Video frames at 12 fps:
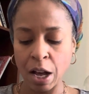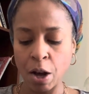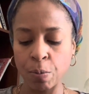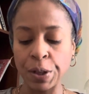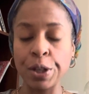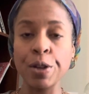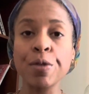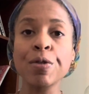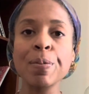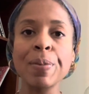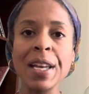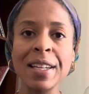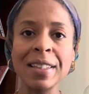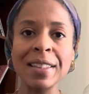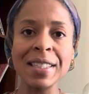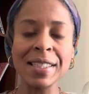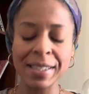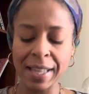When you
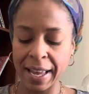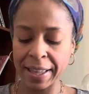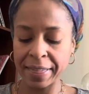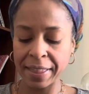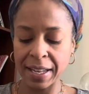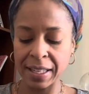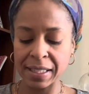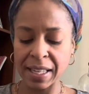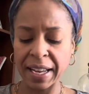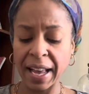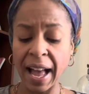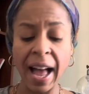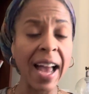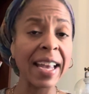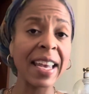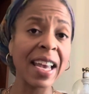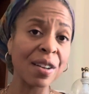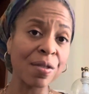repeatedly say things like, I
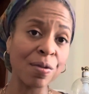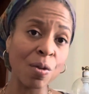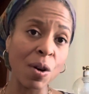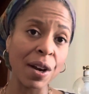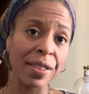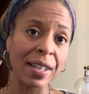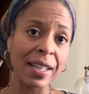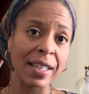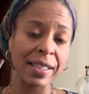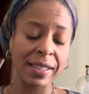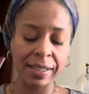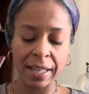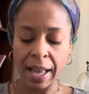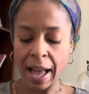can't afford this,